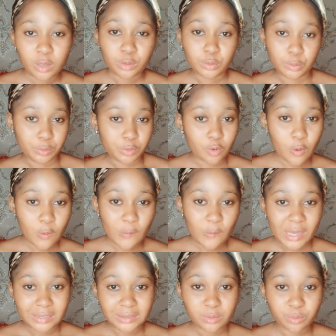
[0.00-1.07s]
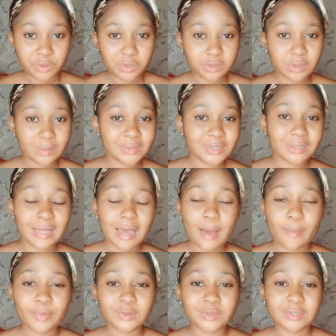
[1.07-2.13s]
you become white, but it's something that
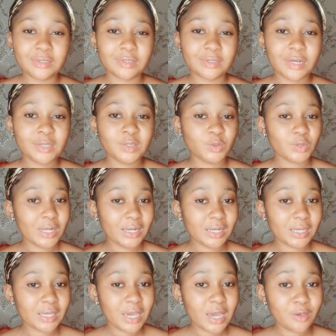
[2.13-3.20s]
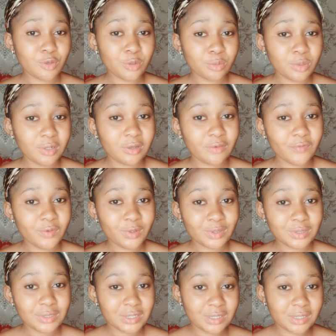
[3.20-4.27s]
happens gradually, and you'll be loving your
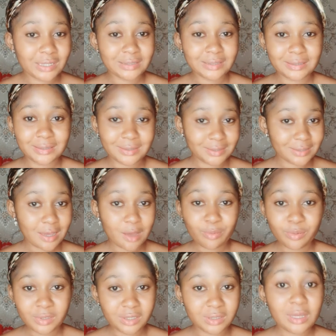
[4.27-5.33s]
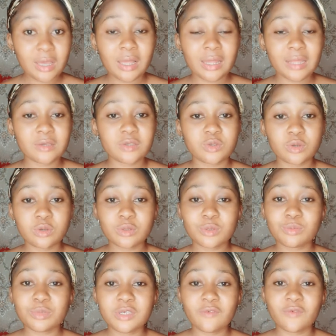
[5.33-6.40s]
skin as it's happening. Like, it's going to
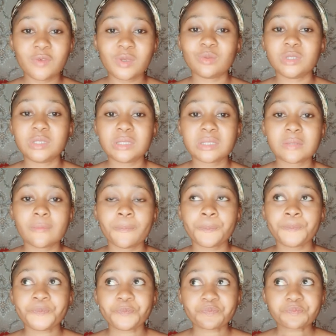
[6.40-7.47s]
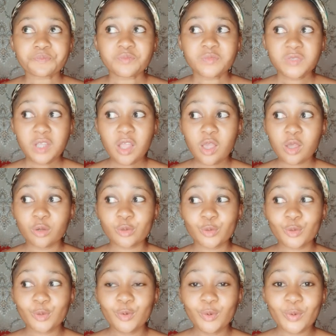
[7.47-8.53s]
be giving you this
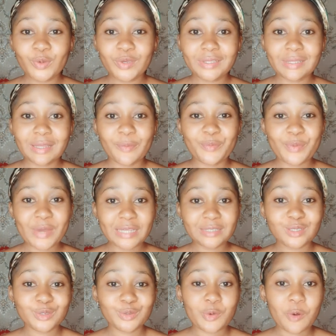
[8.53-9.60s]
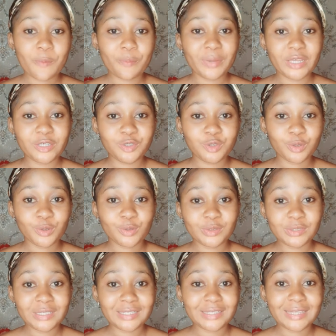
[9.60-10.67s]
glowing and brightening
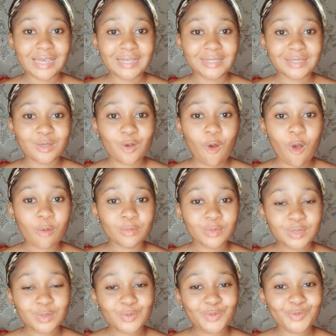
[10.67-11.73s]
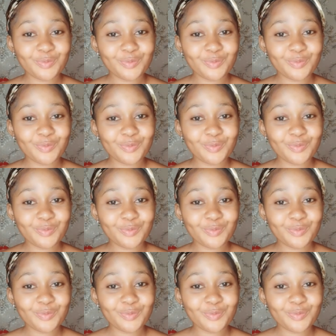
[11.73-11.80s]
complexion that comes,